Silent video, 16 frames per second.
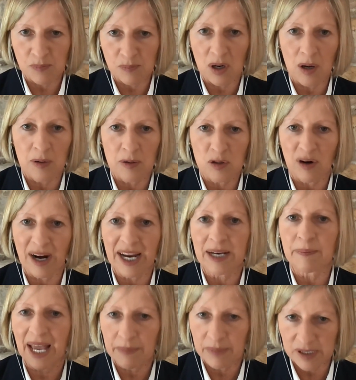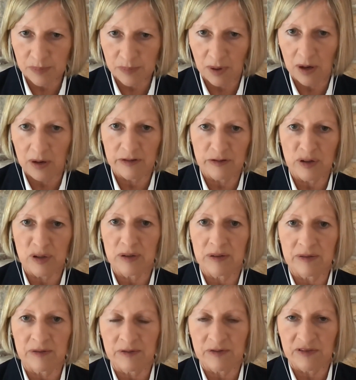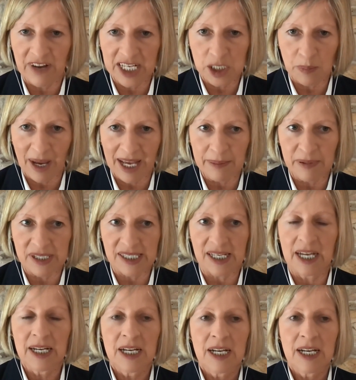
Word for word: pro-grain papers, pro-fruit and veg papers.